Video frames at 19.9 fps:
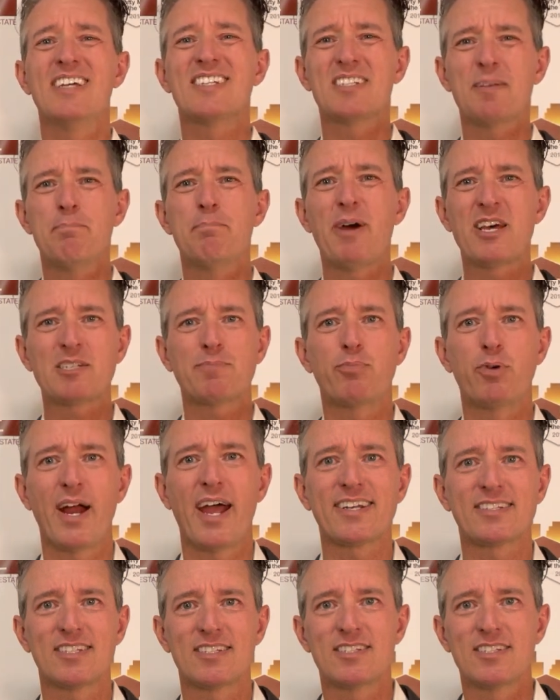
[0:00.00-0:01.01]
some best
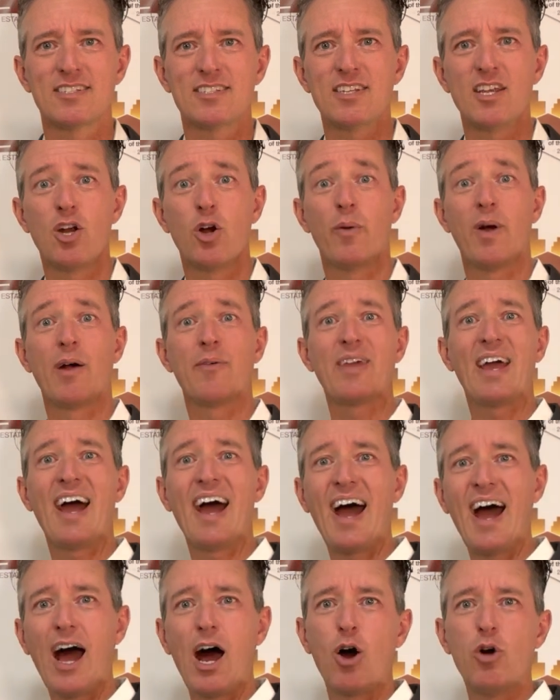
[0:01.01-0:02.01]
practices around
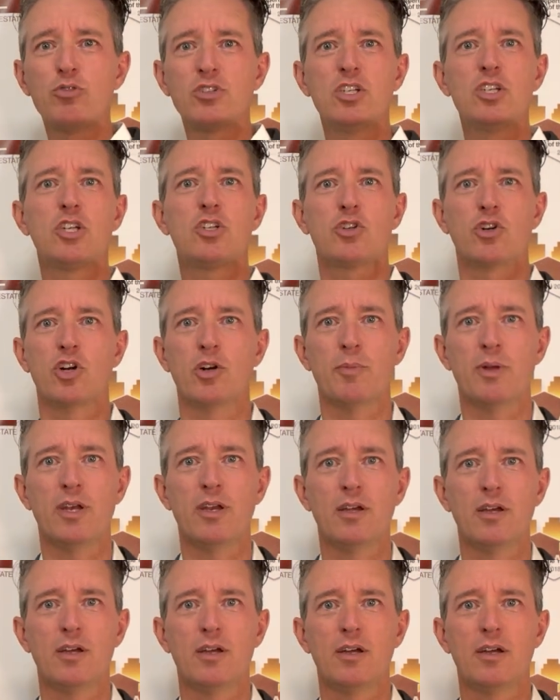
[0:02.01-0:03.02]
how to determine
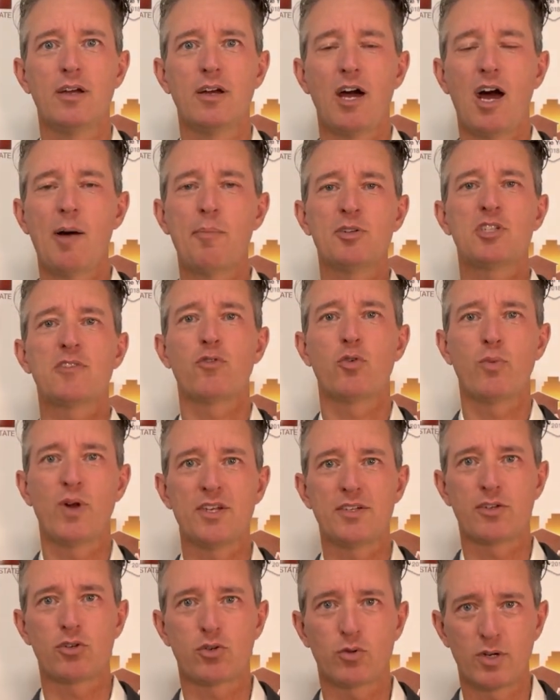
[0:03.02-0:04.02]
how much of a
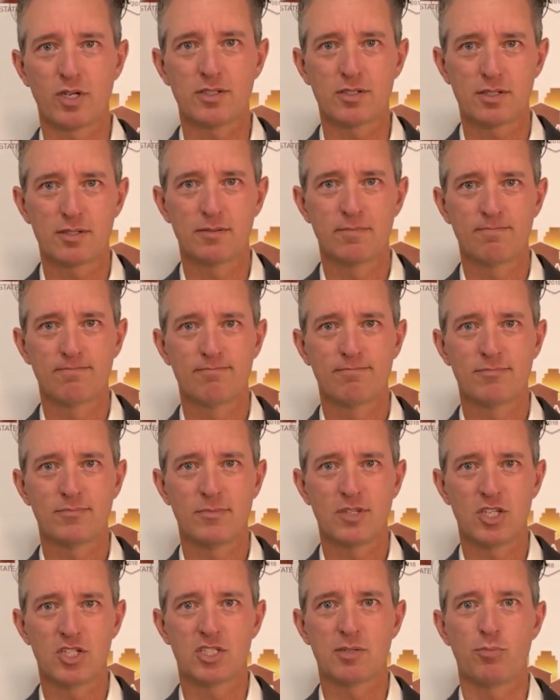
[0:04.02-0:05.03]
rent increase
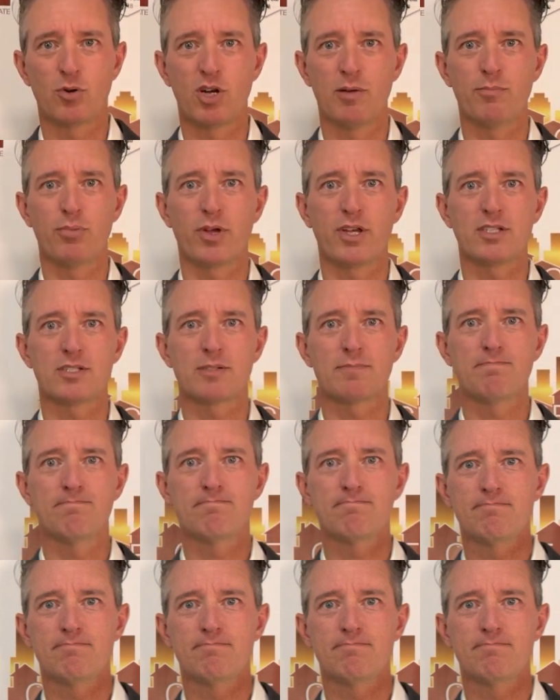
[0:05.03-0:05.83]
is to put in place.